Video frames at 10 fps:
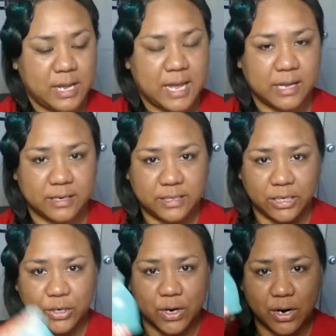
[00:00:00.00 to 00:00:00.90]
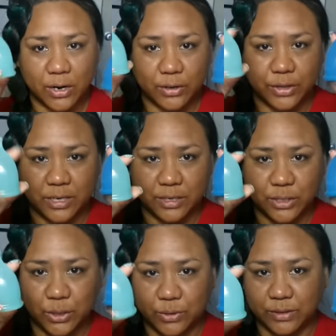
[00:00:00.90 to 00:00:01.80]
And here are the
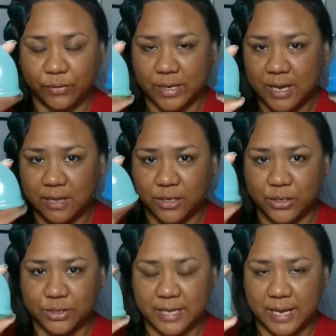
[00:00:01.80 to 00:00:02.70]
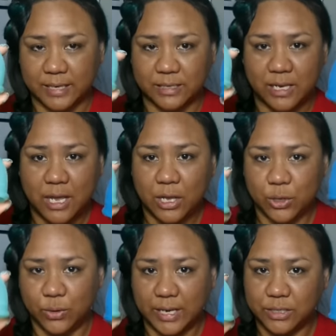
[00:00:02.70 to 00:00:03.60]
two different colors that
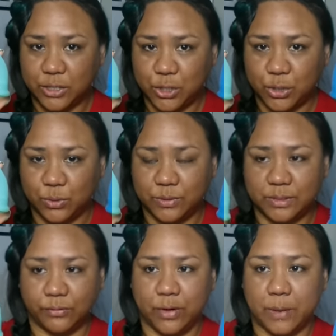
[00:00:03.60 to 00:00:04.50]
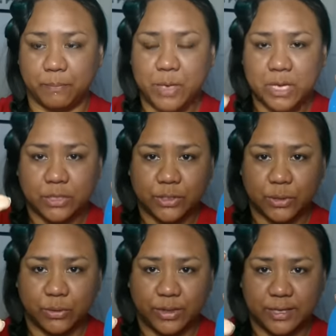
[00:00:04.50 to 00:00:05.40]
you'll get to choose from.
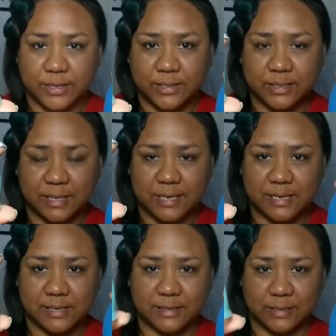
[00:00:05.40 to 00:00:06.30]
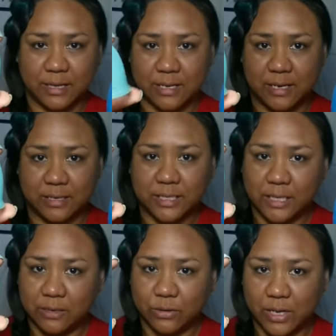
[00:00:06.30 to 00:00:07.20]
So this is the
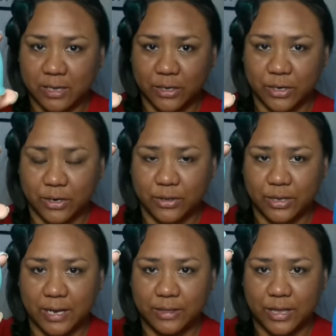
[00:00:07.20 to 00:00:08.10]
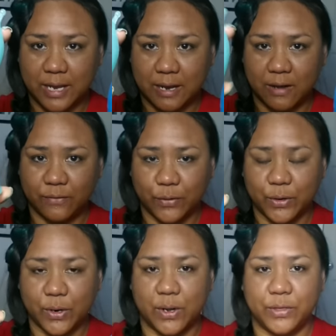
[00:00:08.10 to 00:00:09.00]
teal color that they
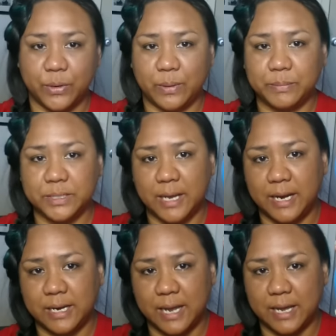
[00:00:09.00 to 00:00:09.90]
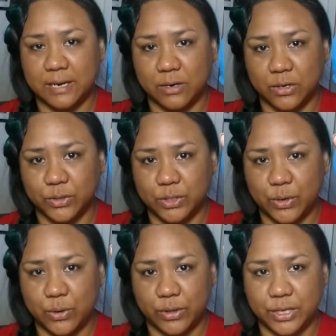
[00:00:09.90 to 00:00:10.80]
offer on their website, and
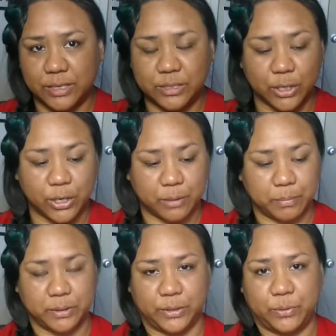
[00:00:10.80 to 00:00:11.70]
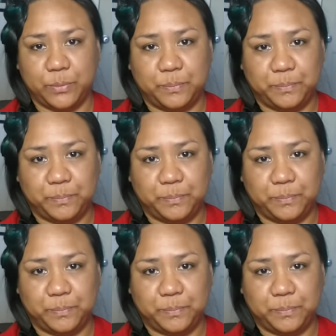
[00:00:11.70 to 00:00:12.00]
also the dark blue.